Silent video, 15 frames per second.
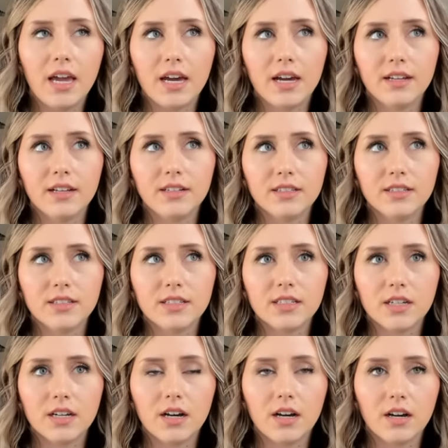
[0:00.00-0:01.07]
and
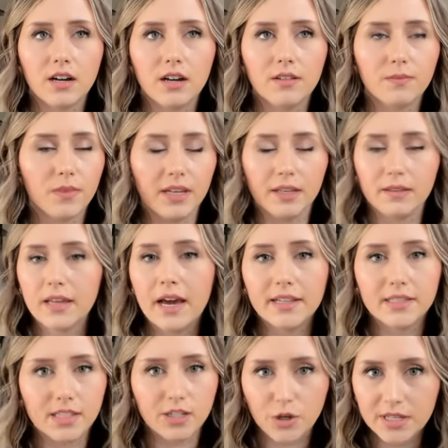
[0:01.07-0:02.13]
uh, like the
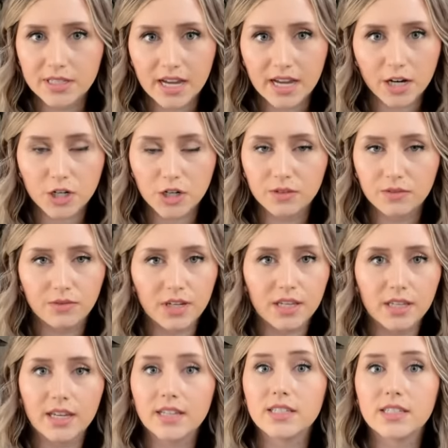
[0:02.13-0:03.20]
Etsy transaction
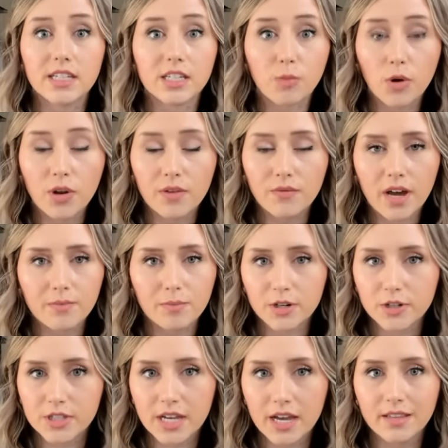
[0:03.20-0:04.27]
fee, that's
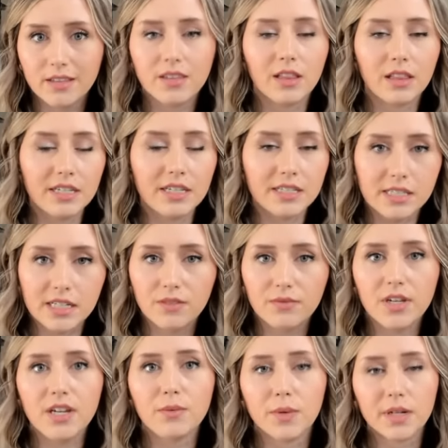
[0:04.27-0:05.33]
6.5%. The listing
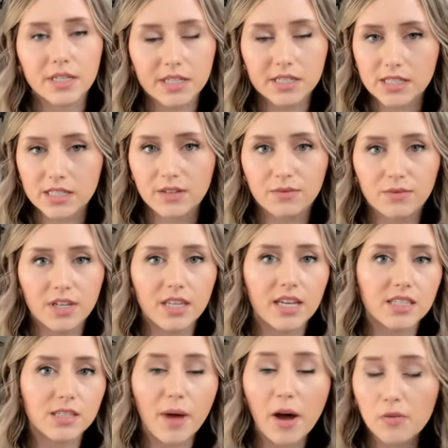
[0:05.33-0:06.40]
fee, relisting fee,
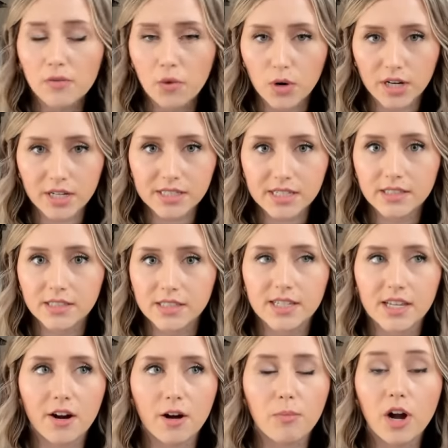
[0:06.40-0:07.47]
that's about 40 cents
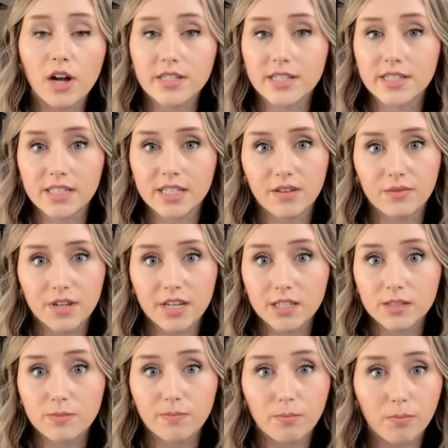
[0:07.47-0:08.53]
there. Processing fee
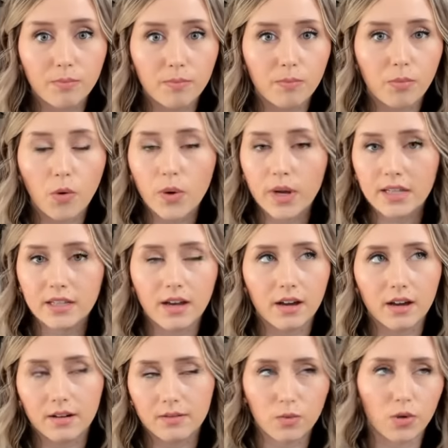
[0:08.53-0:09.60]
is point
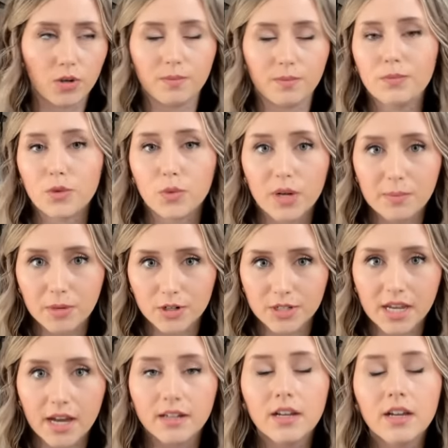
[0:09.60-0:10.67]
uh, or
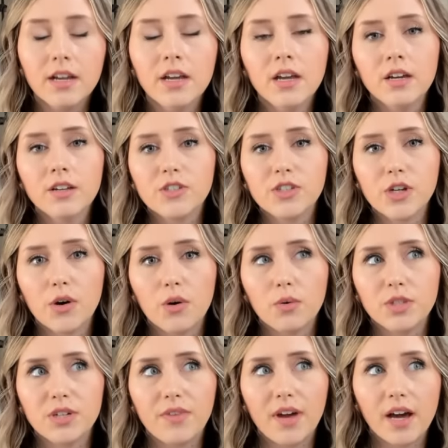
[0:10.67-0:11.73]
3%. So
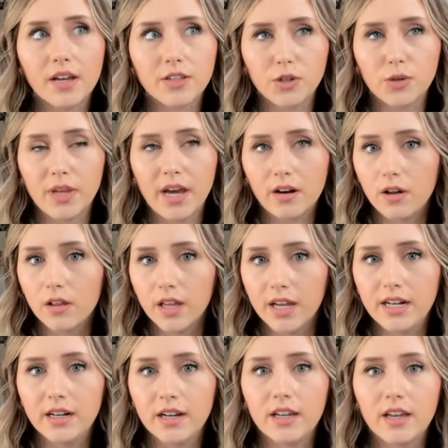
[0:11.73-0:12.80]
to factor that all
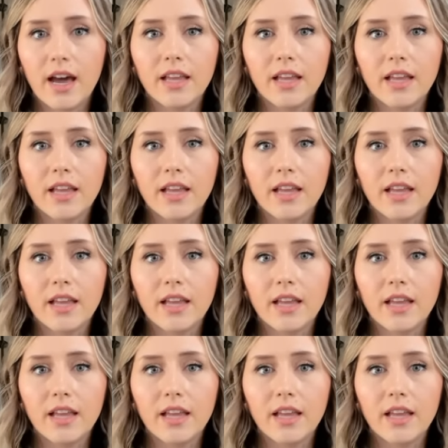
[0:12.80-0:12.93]
in,